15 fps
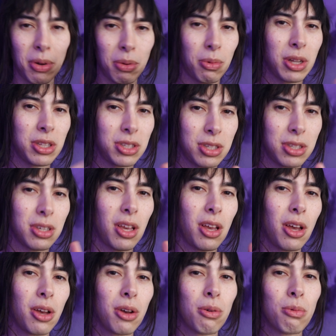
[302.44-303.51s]
but once
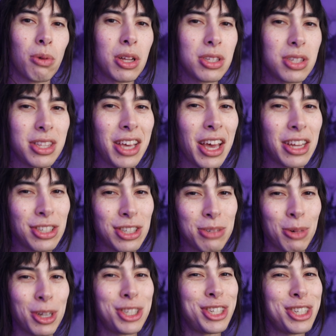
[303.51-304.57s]

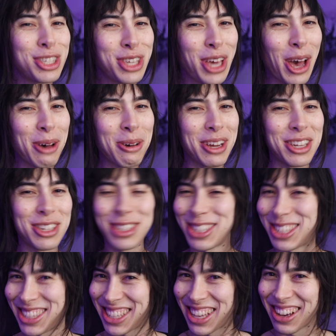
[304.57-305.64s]
she's going,
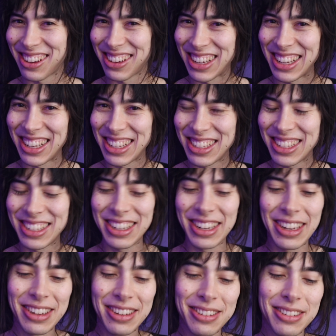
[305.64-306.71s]
she's going, you
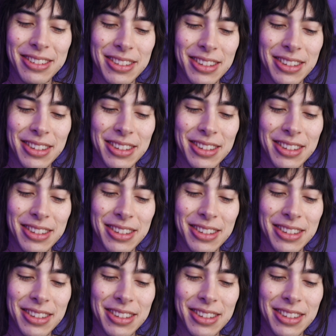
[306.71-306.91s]
know?